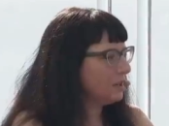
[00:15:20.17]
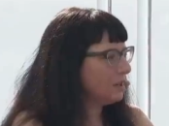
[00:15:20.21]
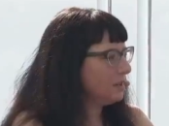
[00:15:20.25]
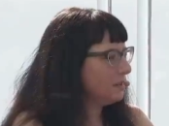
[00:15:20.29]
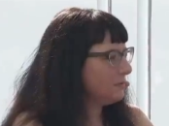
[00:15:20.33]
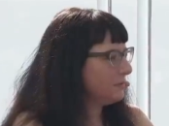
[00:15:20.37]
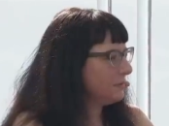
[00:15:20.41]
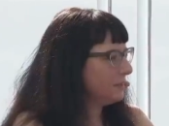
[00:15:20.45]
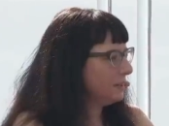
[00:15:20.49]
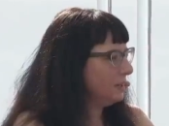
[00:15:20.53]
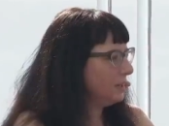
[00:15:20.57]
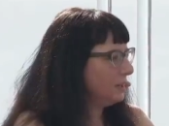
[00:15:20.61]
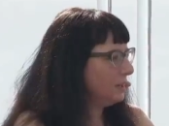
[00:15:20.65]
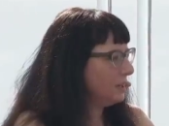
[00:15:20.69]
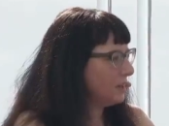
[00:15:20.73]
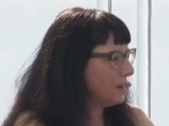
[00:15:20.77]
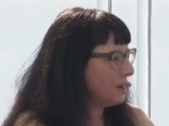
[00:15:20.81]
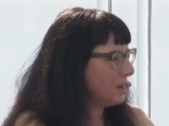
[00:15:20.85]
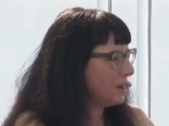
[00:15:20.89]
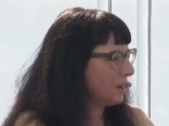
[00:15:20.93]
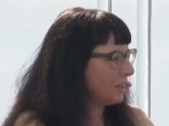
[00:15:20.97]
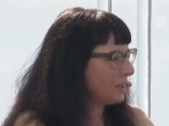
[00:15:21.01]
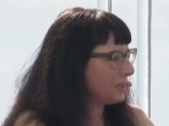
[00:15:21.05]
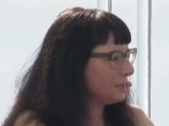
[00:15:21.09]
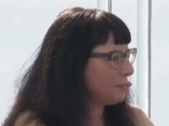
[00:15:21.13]
of the
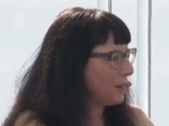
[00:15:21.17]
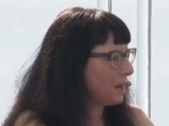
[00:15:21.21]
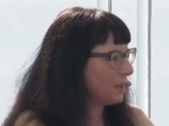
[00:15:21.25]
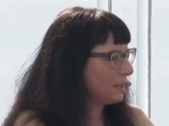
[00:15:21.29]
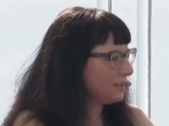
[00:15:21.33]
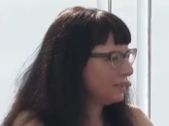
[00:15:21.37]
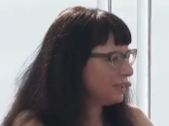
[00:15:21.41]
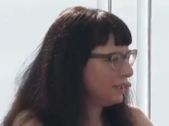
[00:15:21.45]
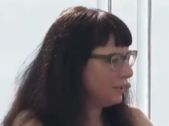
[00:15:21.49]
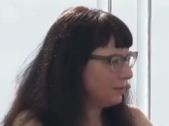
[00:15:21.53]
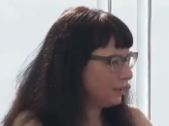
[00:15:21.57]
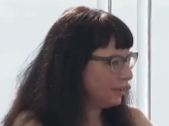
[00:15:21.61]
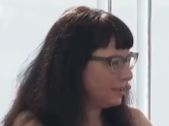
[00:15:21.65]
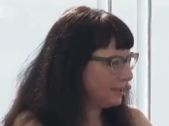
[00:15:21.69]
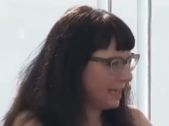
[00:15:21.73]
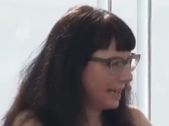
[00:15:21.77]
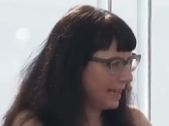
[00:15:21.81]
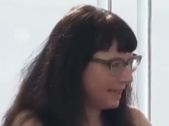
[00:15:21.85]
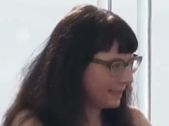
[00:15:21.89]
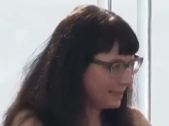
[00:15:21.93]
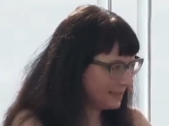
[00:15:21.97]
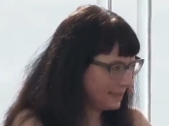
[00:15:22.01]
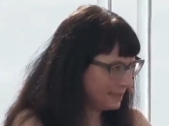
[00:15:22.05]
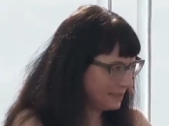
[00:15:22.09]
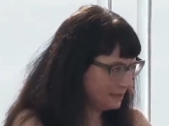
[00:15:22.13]
Xbox Series
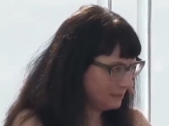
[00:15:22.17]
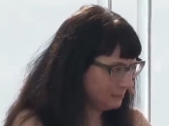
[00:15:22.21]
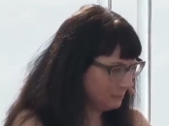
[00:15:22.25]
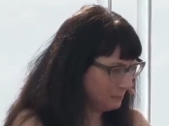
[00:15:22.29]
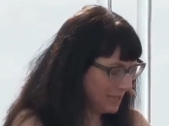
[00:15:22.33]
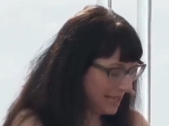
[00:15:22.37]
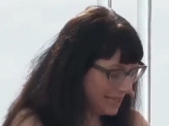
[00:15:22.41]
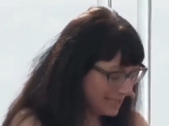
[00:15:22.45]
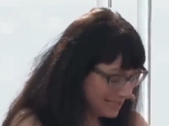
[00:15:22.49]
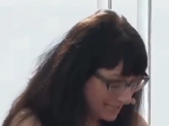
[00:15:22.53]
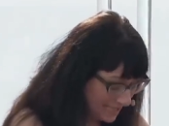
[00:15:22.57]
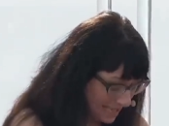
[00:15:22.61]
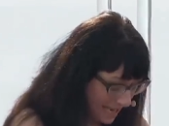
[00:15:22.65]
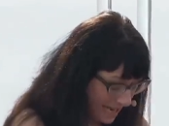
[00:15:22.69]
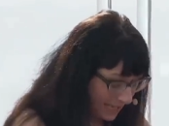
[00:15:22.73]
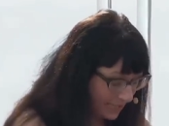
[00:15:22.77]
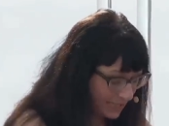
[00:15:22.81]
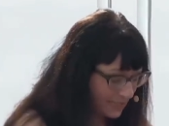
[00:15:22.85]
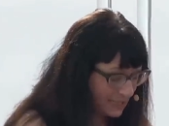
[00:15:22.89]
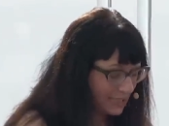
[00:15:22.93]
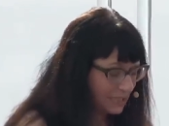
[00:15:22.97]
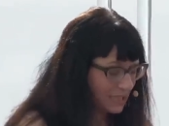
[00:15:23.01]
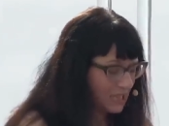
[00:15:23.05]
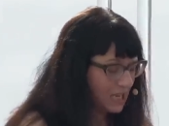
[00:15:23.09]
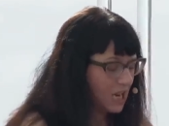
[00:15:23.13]
X and S and
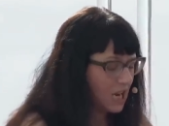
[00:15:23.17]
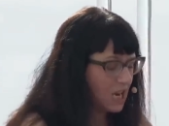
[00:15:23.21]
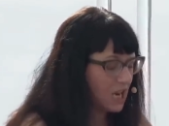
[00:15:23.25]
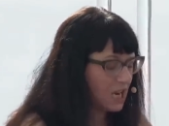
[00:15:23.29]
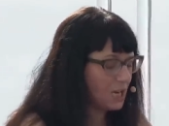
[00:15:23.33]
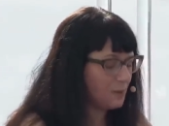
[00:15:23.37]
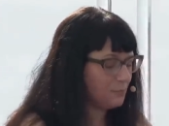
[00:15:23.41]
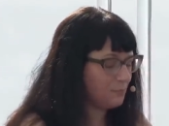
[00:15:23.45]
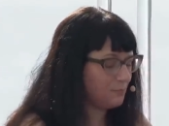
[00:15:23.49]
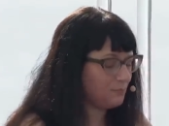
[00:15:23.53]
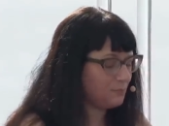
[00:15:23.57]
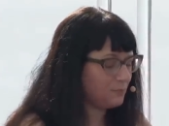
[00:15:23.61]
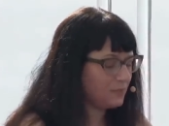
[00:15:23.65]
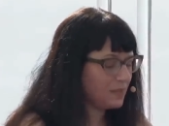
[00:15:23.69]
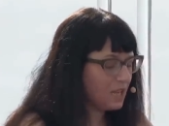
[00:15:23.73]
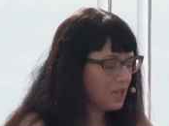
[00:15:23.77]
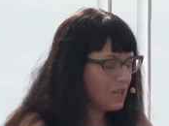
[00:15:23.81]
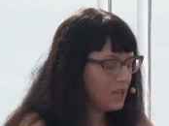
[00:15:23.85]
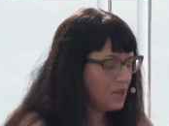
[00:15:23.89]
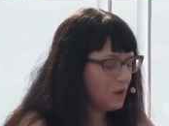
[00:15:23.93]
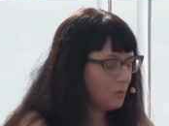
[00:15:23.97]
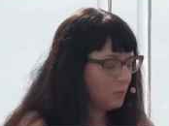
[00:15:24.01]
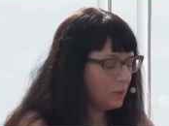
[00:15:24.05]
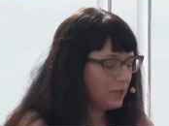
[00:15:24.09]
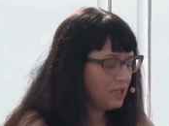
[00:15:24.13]
X, um,
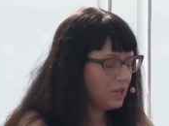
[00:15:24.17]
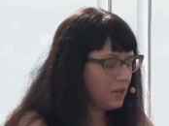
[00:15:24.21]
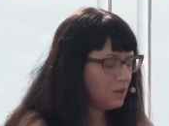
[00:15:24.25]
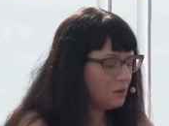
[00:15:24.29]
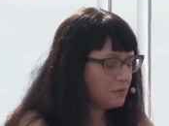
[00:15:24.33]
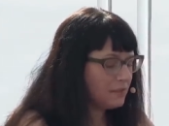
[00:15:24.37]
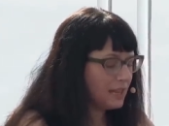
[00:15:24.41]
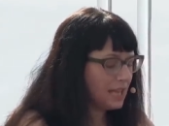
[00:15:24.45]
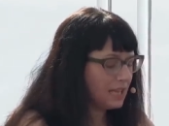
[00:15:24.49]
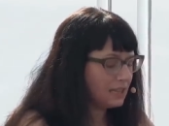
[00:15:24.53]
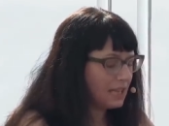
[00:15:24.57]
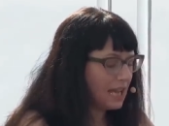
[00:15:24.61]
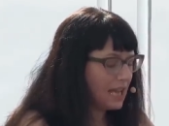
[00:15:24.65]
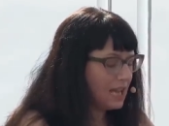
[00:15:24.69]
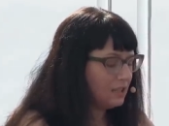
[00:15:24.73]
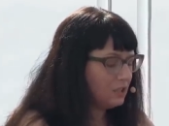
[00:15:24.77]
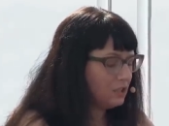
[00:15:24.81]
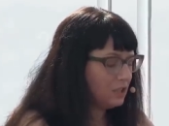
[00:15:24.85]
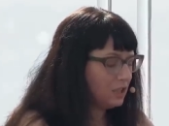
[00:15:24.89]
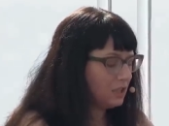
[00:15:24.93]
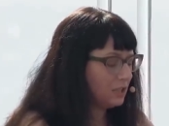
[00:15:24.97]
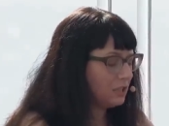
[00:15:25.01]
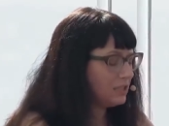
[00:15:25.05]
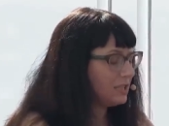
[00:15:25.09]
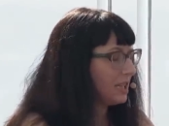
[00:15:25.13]
we know that last
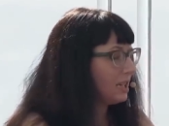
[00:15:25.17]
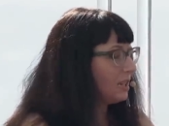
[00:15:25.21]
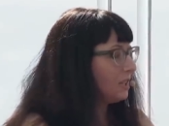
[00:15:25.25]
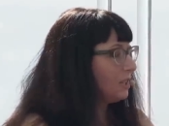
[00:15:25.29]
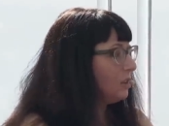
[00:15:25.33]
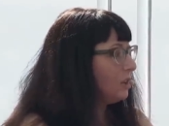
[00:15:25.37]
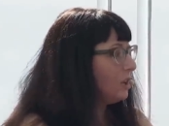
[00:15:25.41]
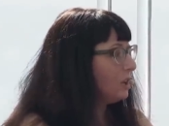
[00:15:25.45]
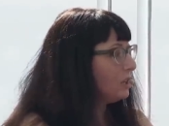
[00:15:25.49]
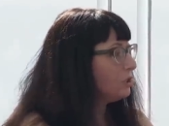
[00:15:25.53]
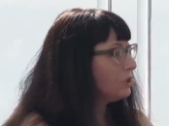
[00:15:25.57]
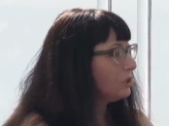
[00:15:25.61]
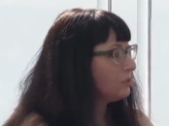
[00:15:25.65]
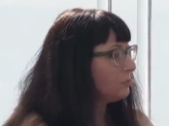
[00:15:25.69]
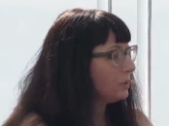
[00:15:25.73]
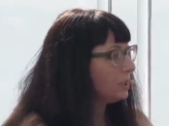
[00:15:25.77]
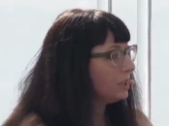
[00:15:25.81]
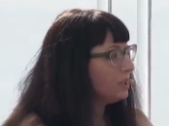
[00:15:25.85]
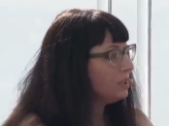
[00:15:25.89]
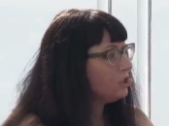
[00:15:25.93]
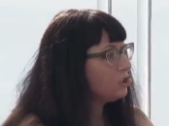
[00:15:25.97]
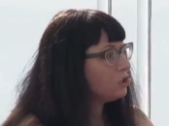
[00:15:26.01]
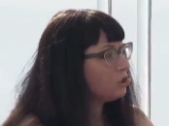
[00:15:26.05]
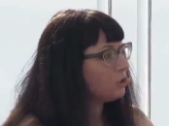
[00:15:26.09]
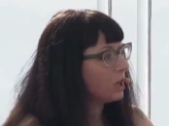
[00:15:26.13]
year Santa Claus really
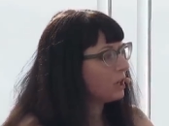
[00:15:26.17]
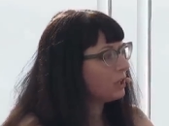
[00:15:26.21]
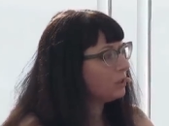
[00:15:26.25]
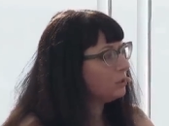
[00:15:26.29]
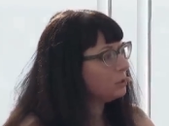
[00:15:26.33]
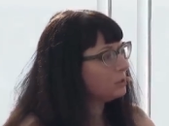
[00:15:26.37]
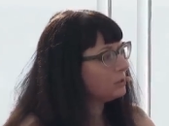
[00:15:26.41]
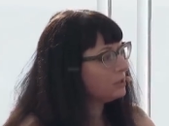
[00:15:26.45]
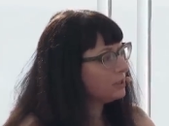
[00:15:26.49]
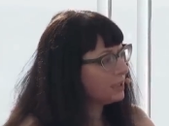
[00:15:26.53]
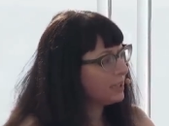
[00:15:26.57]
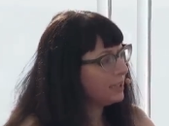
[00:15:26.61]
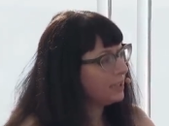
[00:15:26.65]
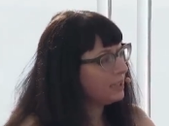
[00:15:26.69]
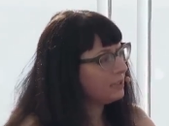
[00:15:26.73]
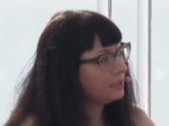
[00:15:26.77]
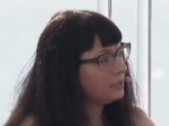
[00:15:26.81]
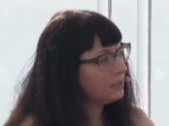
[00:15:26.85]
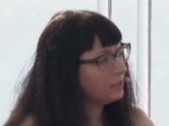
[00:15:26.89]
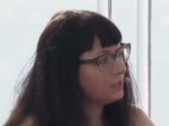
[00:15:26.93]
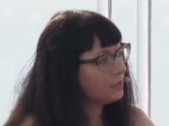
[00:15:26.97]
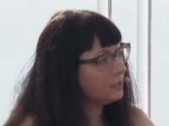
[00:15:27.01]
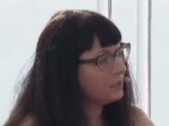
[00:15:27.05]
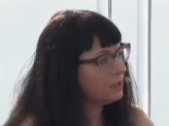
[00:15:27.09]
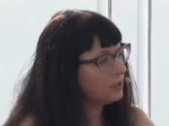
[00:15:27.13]
struggled to get
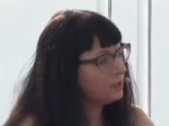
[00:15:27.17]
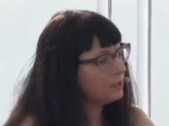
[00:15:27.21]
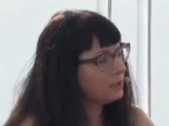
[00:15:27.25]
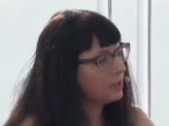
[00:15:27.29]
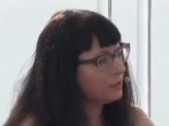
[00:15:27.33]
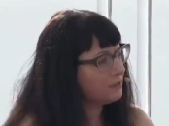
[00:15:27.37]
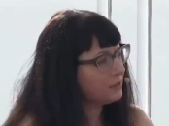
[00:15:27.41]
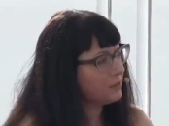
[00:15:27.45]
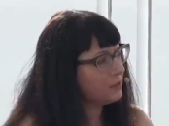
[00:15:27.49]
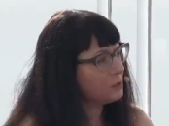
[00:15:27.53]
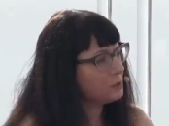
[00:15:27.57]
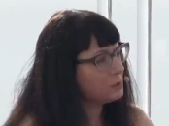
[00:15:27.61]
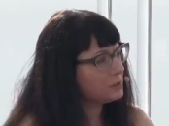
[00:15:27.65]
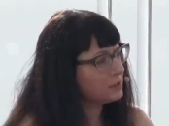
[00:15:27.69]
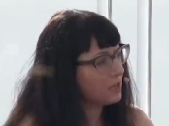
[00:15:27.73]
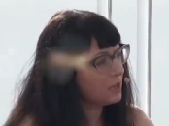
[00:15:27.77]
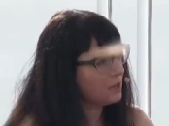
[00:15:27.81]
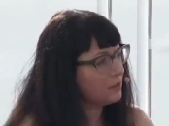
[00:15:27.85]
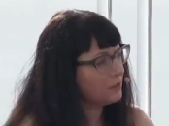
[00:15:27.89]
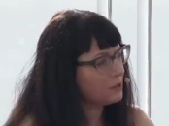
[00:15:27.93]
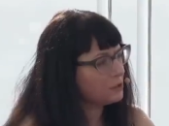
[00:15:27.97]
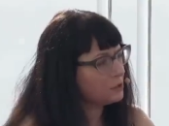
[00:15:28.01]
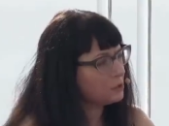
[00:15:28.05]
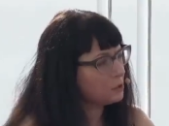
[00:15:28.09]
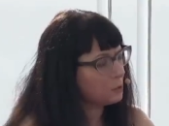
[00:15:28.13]
enough of those on
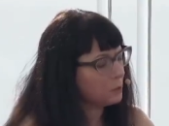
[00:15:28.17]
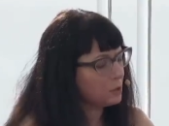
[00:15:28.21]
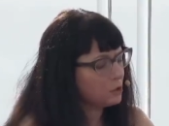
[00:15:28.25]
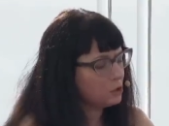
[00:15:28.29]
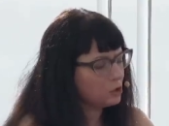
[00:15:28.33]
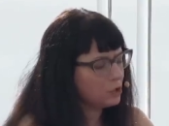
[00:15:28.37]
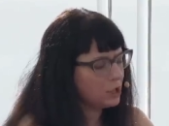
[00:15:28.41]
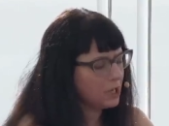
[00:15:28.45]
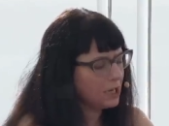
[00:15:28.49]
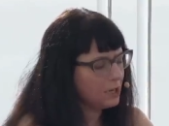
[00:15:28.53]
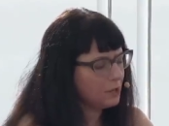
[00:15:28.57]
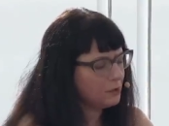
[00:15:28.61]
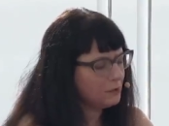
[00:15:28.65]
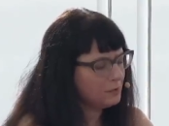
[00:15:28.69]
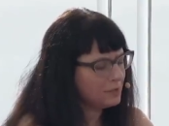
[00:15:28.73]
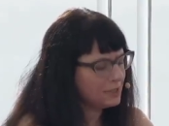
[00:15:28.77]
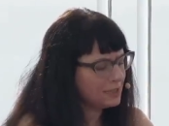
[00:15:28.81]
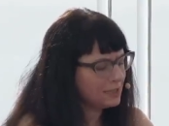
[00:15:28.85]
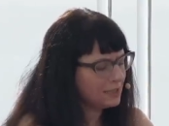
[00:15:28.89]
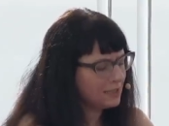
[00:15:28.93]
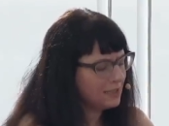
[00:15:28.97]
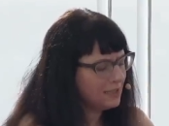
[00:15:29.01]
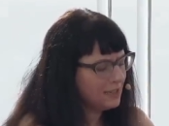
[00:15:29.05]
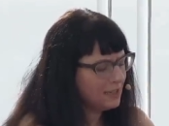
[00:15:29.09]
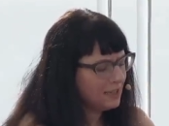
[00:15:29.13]
the store
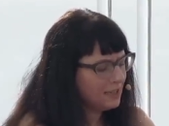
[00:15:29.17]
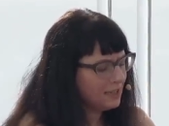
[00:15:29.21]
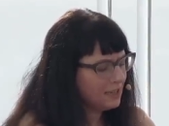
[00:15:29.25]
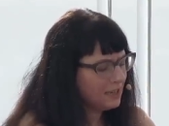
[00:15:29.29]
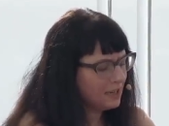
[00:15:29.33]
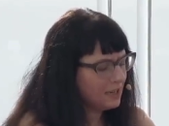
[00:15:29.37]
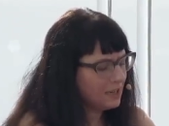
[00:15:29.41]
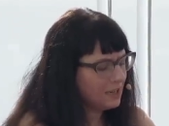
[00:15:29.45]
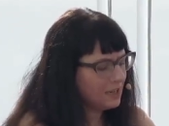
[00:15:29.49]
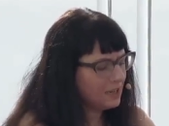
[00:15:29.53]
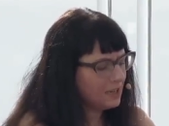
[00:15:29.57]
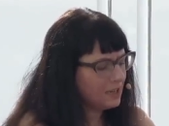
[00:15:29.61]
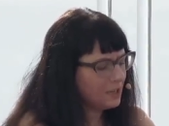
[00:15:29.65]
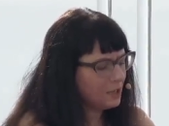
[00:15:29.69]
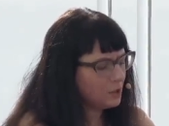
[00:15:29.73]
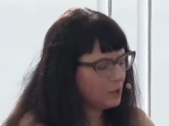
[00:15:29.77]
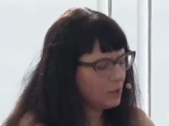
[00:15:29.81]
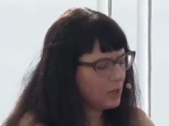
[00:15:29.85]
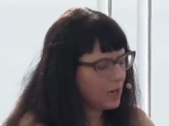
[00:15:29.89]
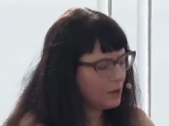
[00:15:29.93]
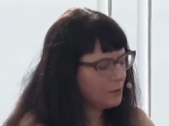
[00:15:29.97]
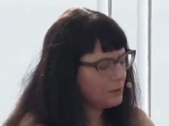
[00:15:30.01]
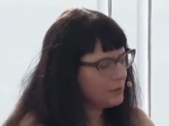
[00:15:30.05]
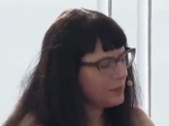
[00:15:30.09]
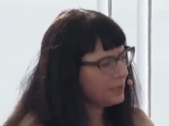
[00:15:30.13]
shelves. Uh,
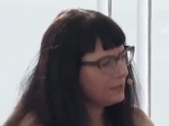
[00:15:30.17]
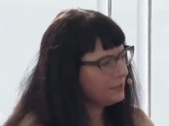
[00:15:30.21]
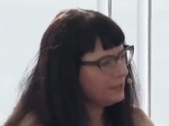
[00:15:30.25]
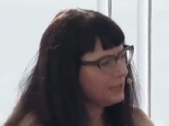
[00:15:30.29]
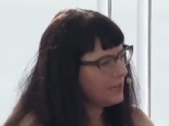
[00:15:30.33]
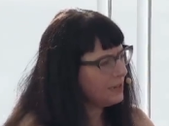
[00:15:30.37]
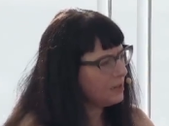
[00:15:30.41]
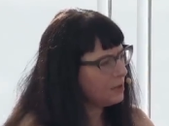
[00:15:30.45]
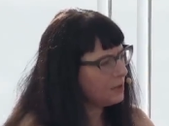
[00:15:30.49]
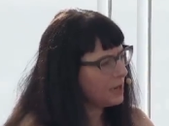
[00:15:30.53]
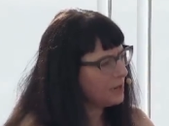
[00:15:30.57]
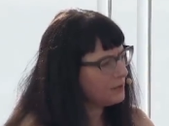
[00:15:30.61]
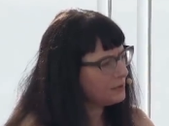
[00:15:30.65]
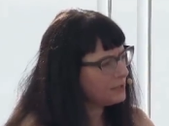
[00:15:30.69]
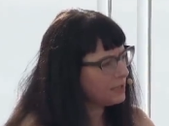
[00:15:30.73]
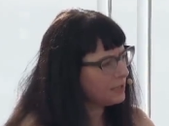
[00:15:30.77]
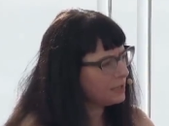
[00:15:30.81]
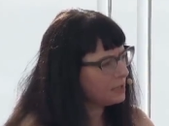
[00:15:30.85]
how are things now? How's the